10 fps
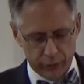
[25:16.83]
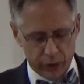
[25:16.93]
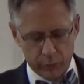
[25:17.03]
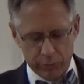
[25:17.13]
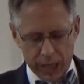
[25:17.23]

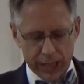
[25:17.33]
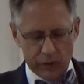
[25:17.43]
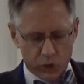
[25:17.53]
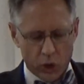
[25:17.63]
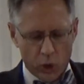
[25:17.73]
Their
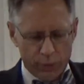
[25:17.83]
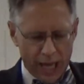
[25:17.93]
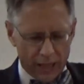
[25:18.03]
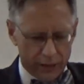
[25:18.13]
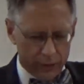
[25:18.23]
minds go
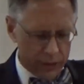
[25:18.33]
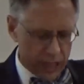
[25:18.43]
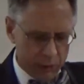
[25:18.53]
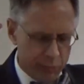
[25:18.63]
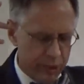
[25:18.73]
back
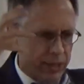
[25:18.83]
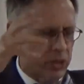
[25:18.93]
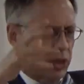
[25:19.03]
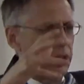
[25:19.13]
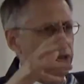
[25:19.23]
13 plus
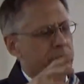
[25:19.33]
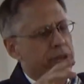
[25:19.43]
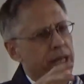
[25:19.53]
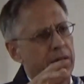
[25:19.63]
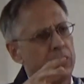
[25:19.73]
years
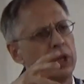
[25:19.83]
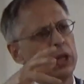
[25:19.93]
now